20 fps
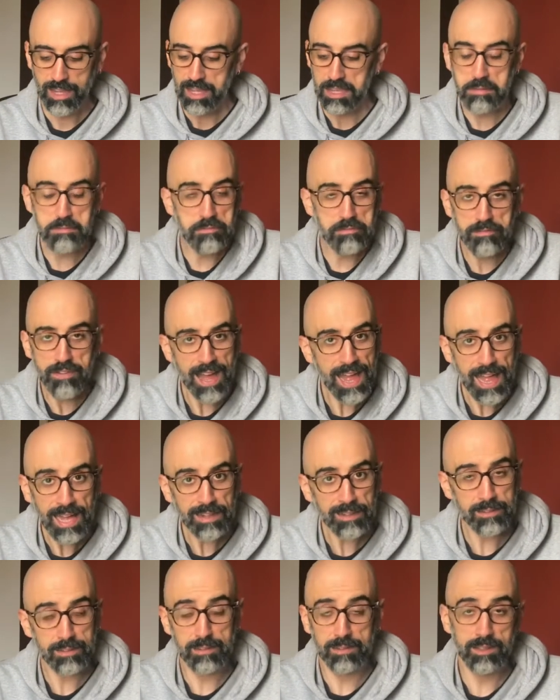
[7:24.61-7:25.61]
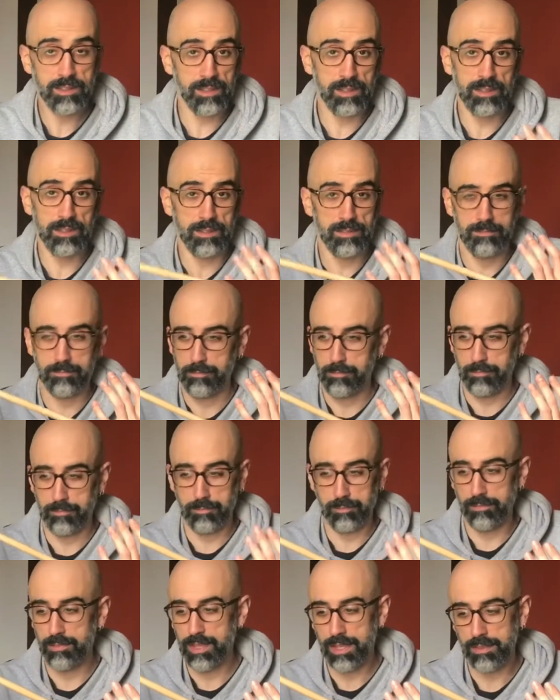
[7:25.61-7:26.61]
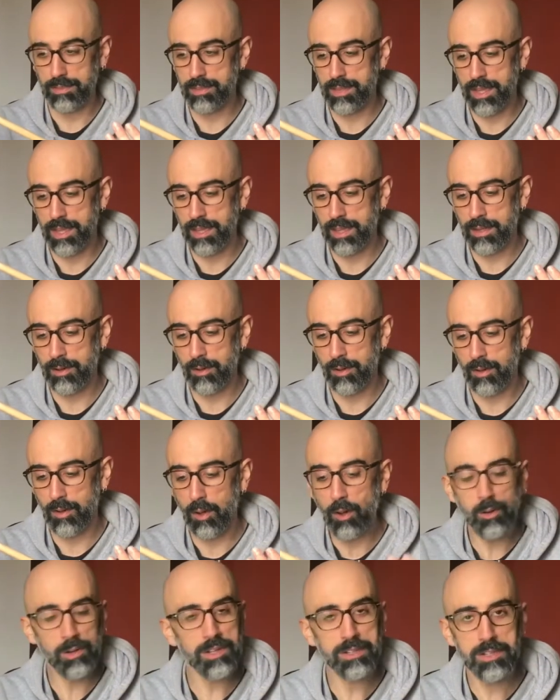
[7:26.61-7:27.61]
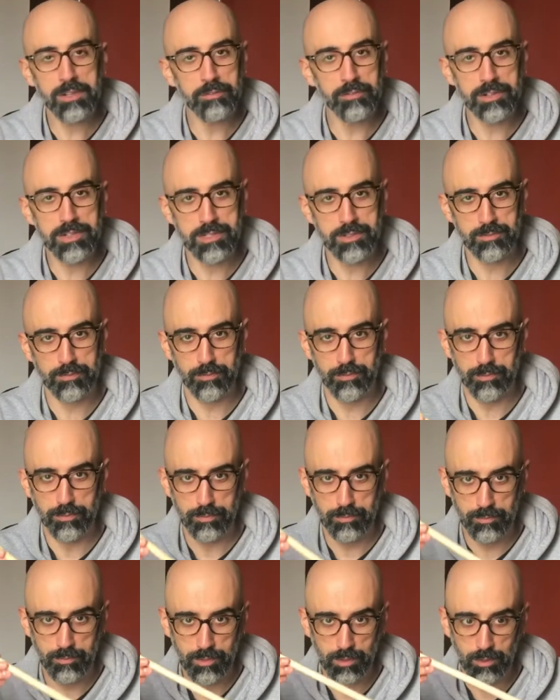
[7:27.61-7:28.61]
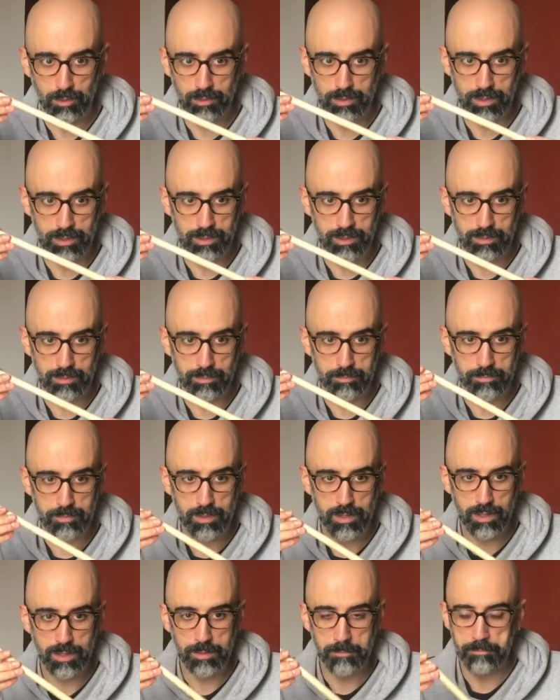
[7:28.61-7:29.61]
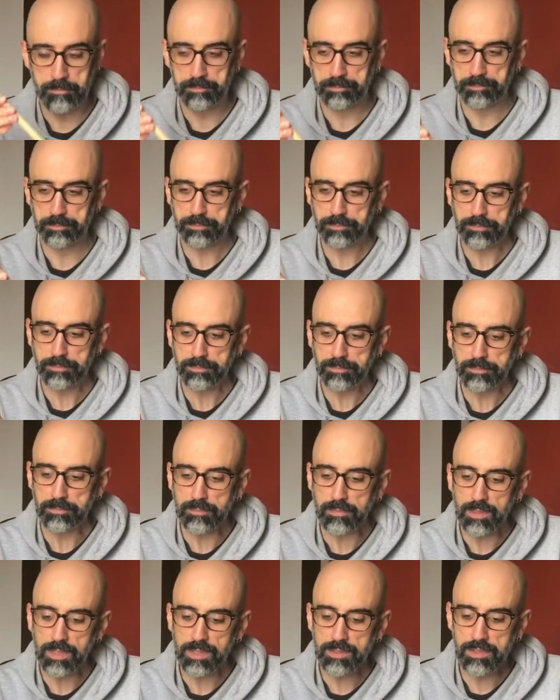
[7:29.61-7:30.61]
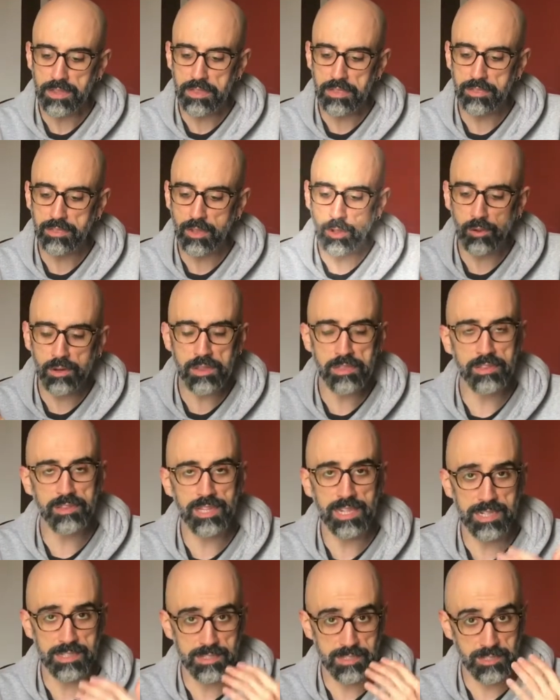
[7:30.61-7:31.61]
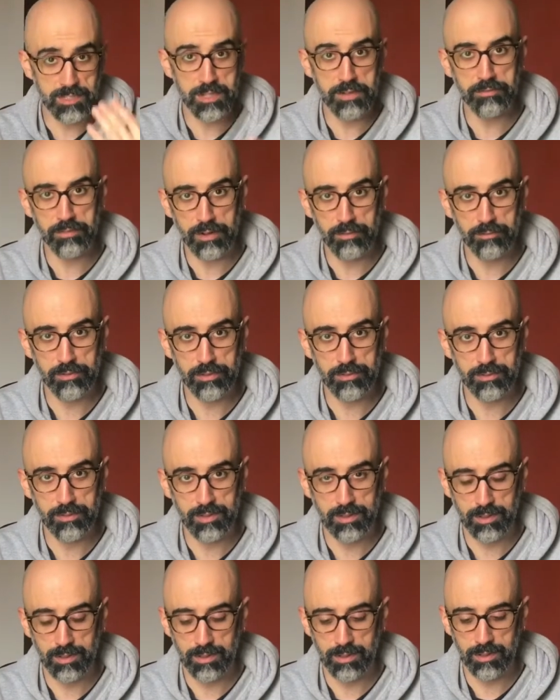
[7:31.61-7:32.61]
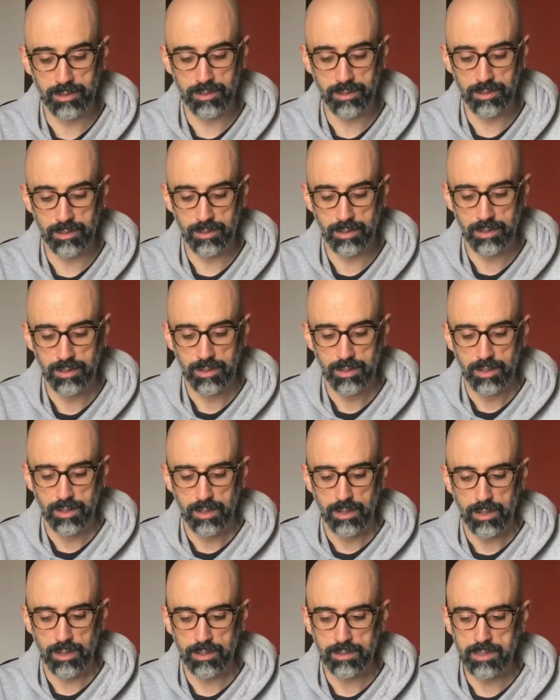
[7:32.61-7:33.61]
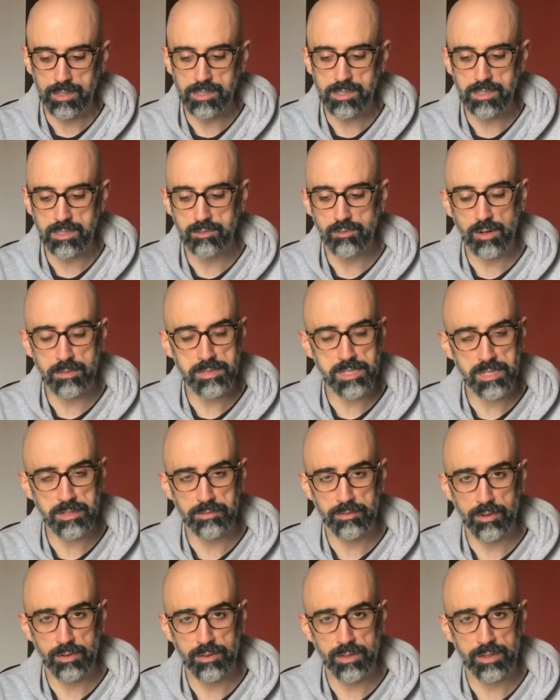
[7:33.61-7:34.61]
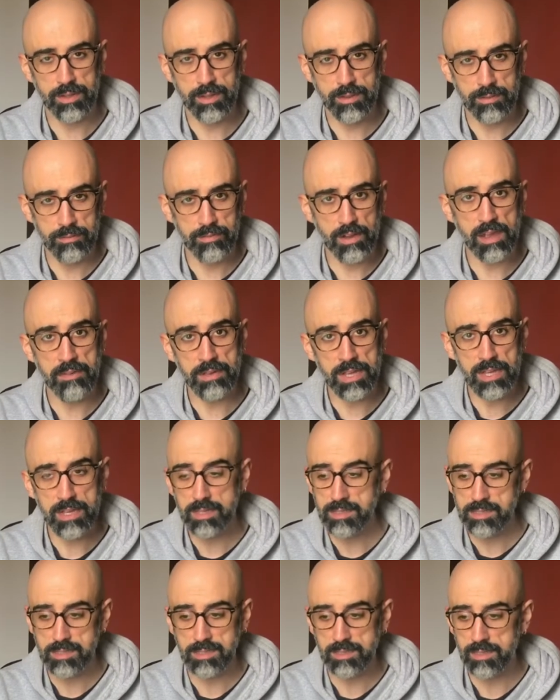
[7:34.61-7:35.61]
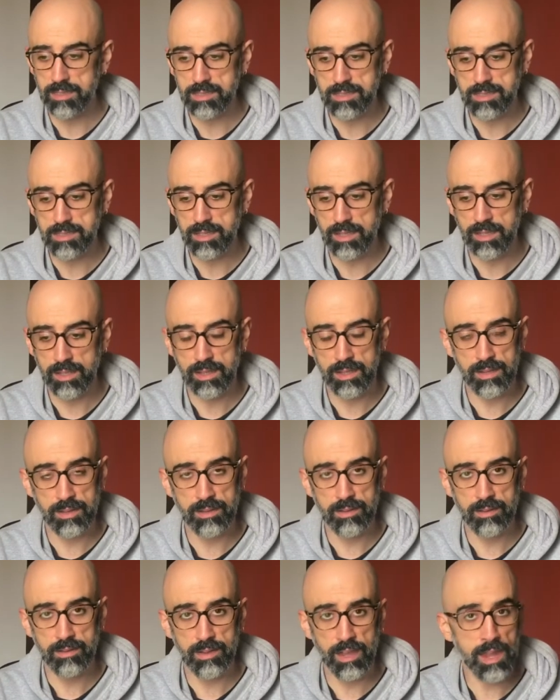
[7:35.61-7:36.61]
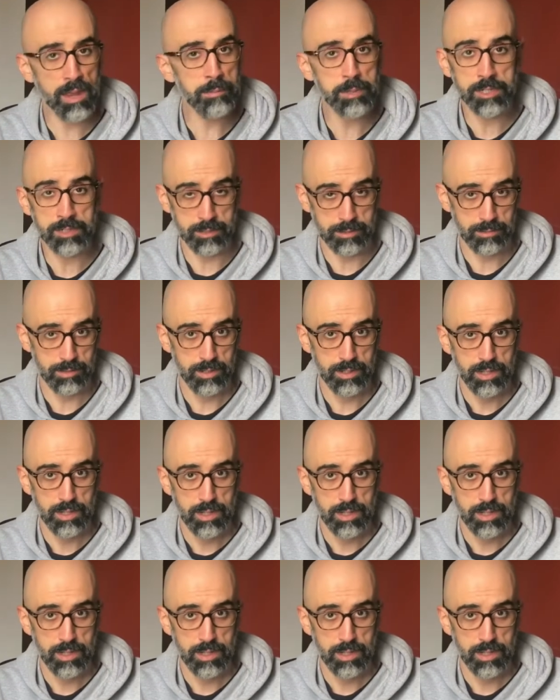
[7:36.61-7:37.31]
In fact, the only difference, or the only thing that it's different from in this drumstick from the 5A, it's the diameter.